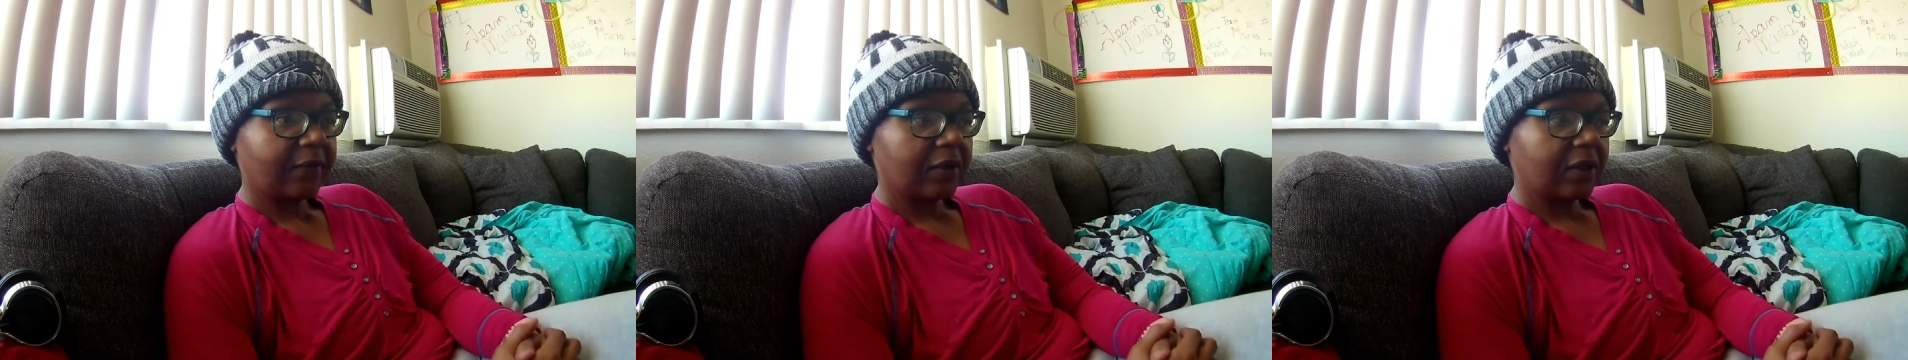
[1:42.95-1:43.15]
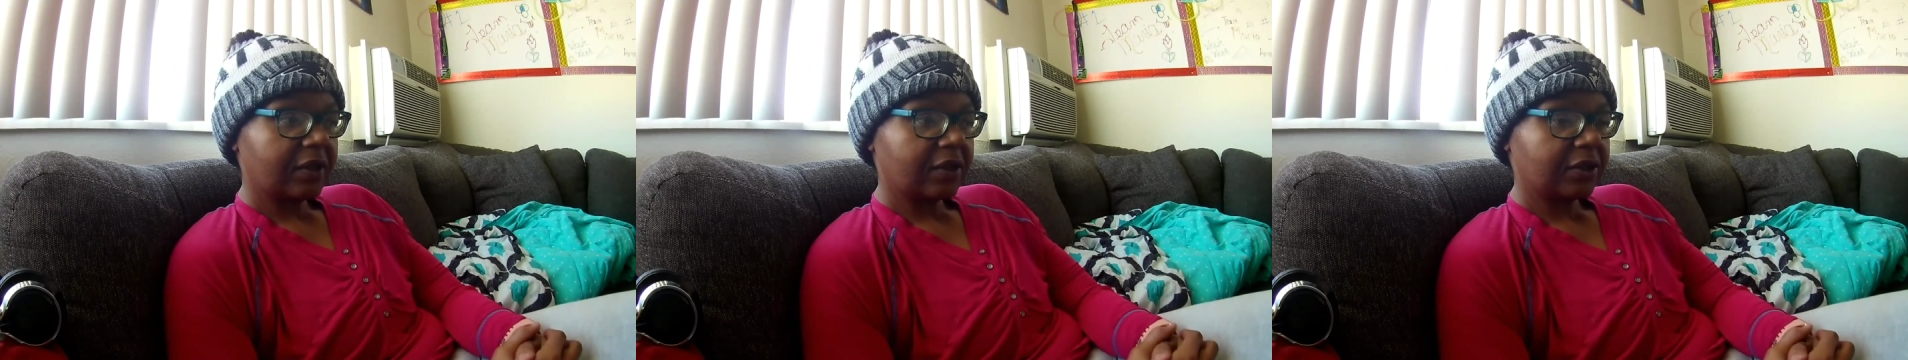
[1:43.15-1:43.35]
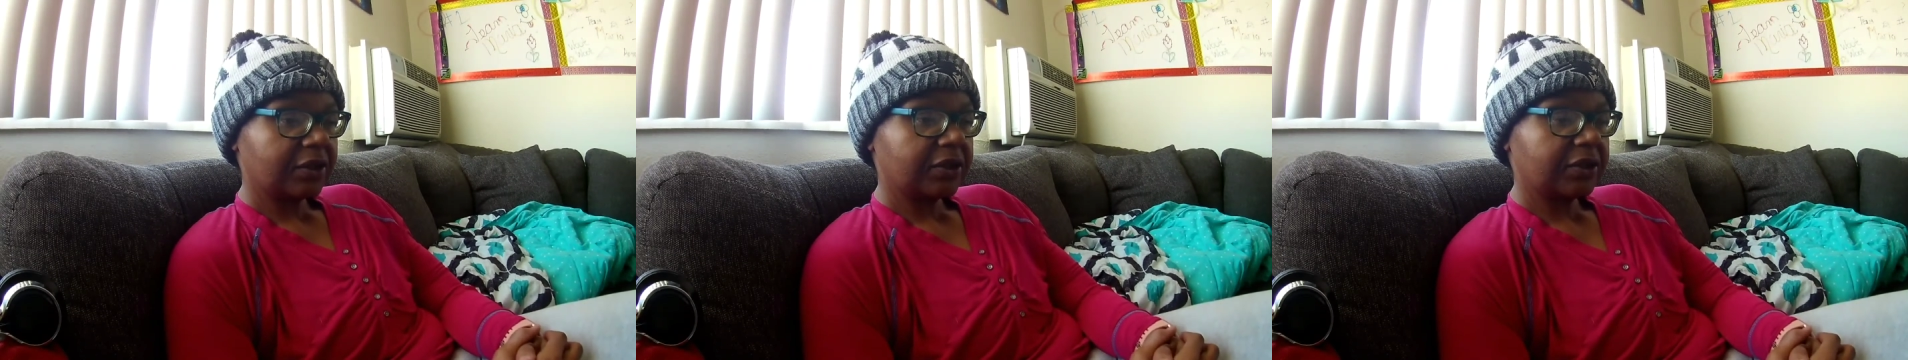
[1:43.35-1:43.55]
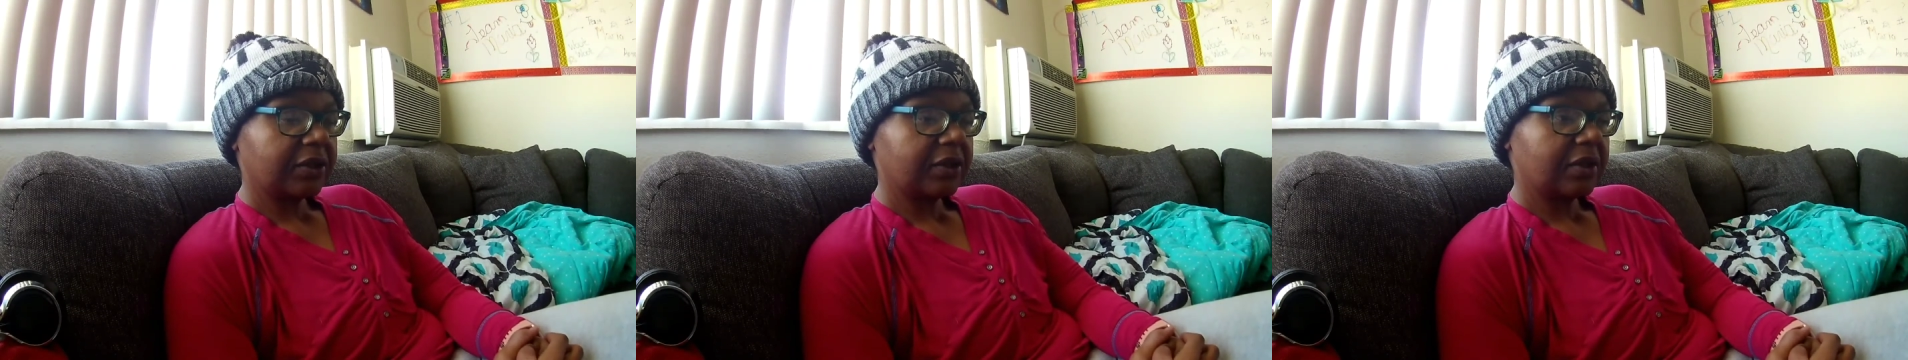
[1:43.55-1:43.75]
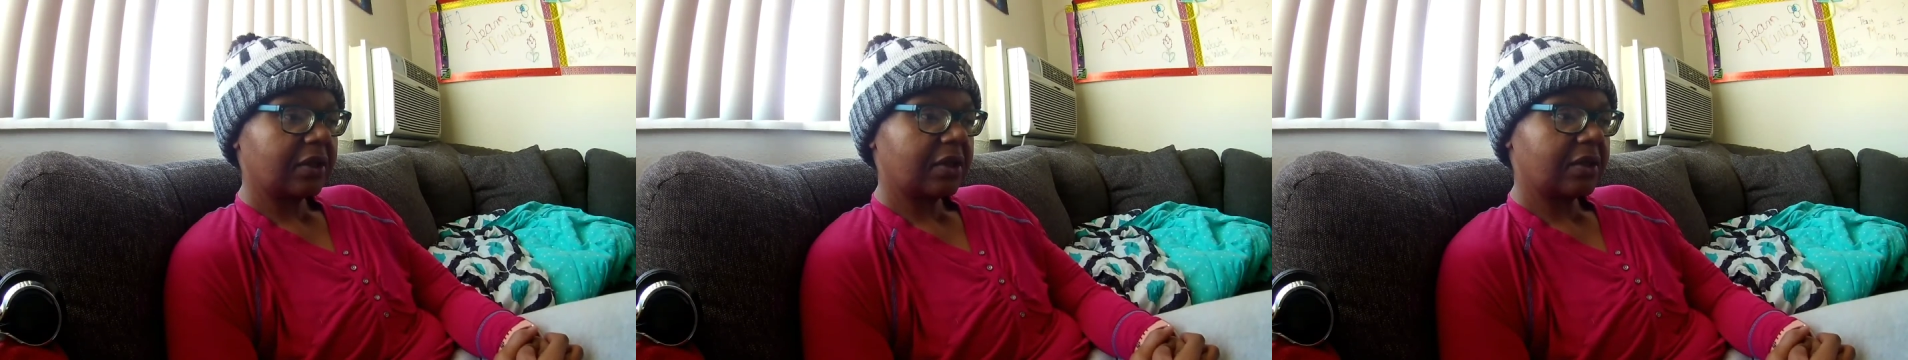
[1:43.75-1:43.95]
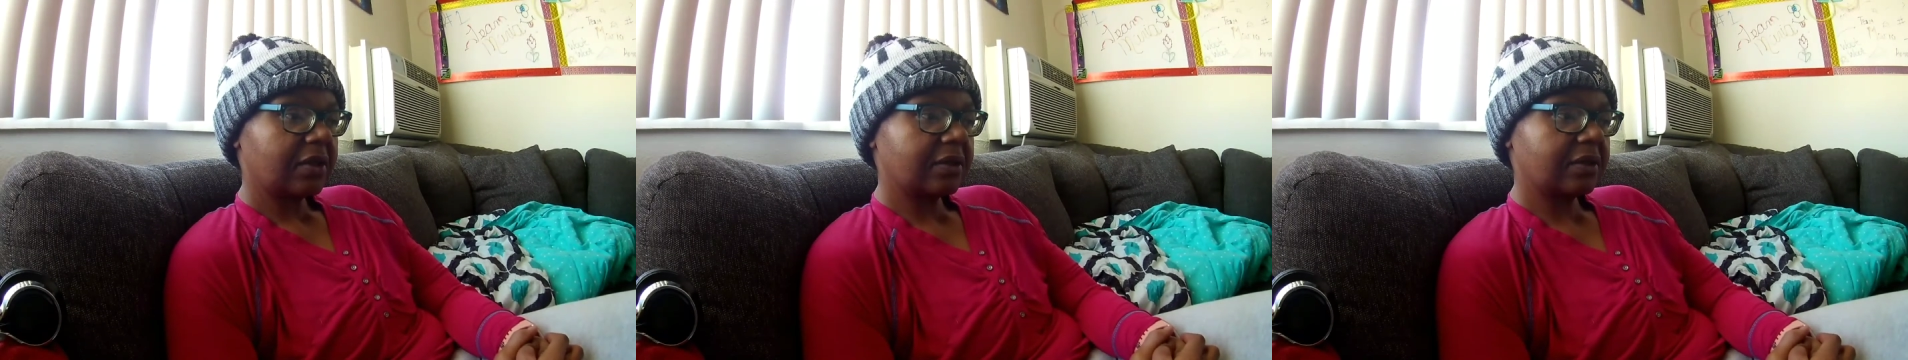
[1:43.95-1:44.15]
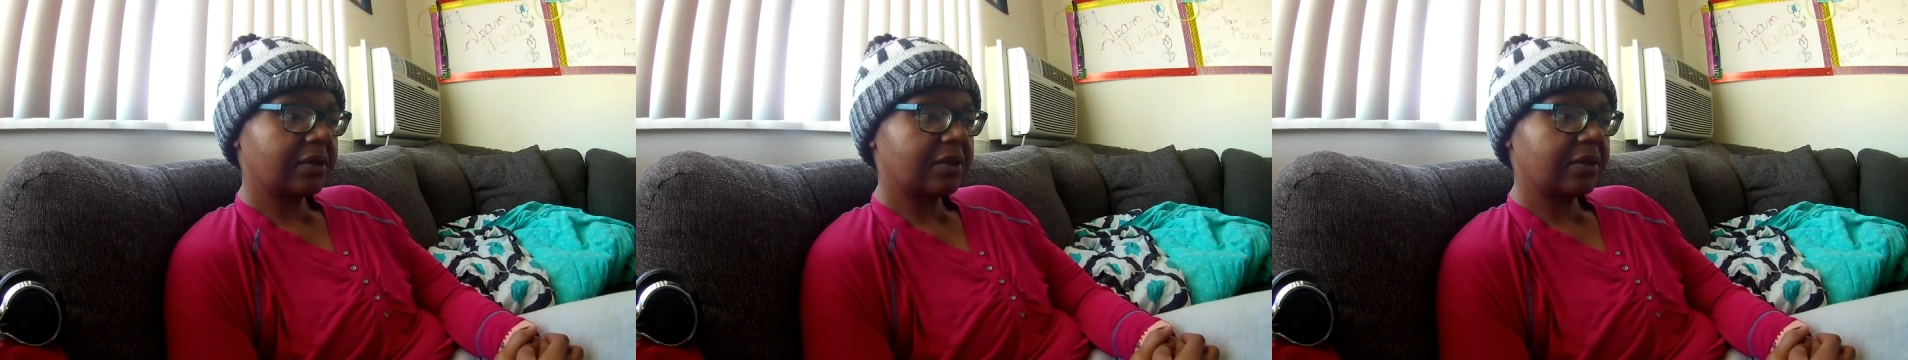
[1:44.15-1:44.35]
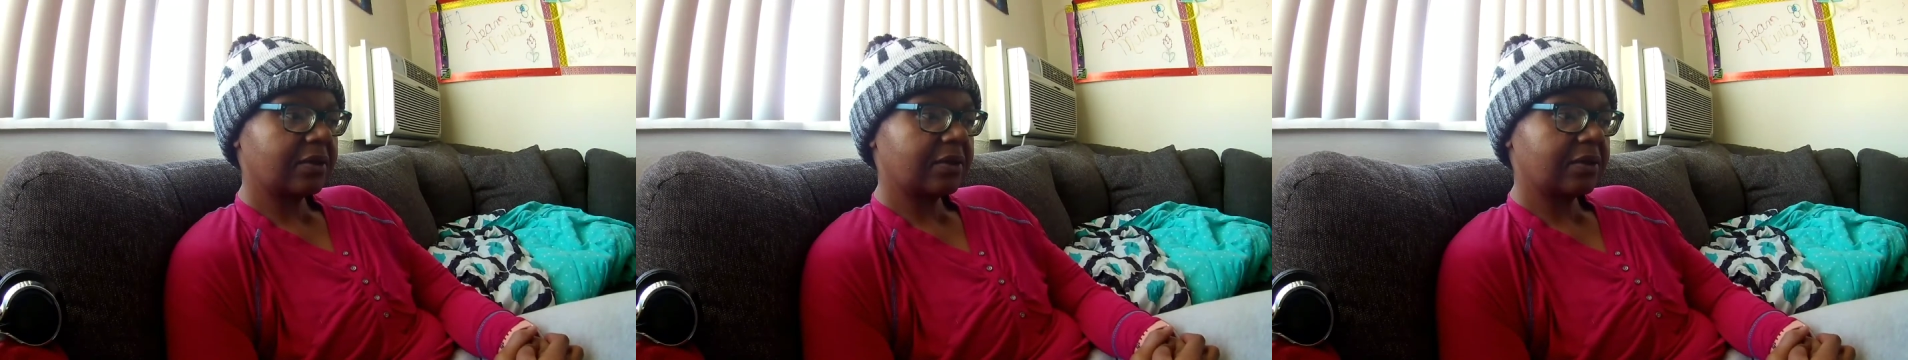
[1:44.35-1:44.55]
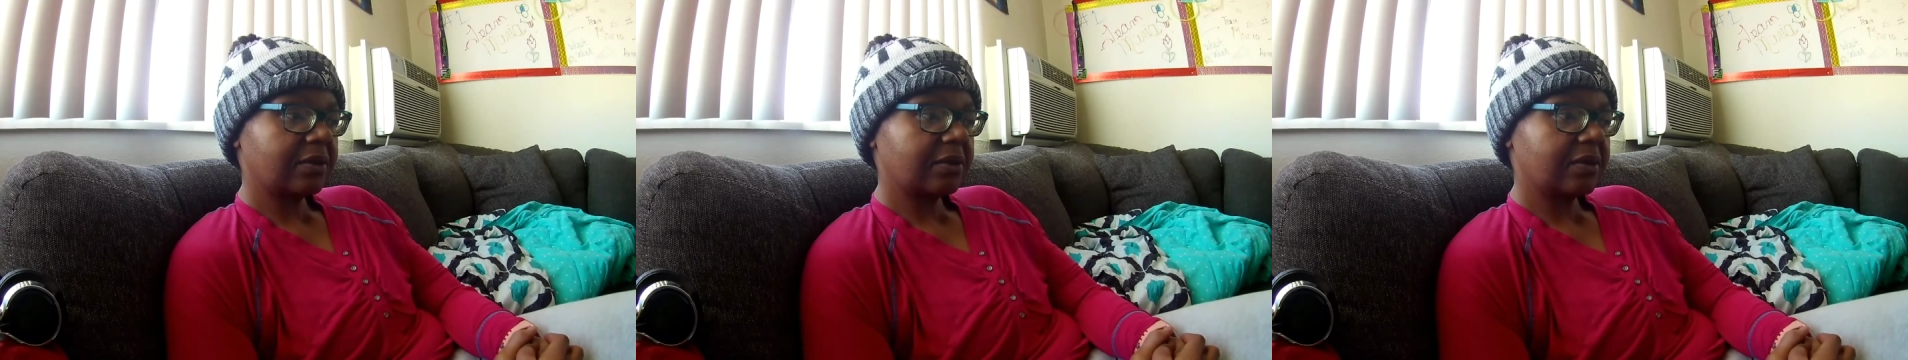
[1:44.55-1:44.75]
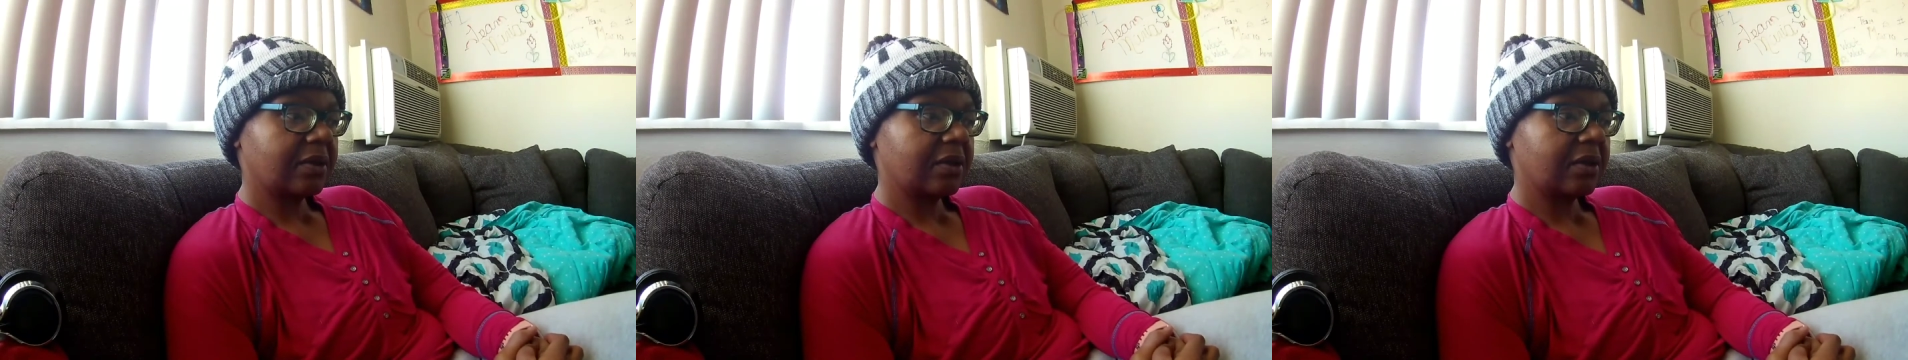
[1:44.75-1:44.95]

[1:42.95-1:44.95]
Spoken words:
lunch. Also,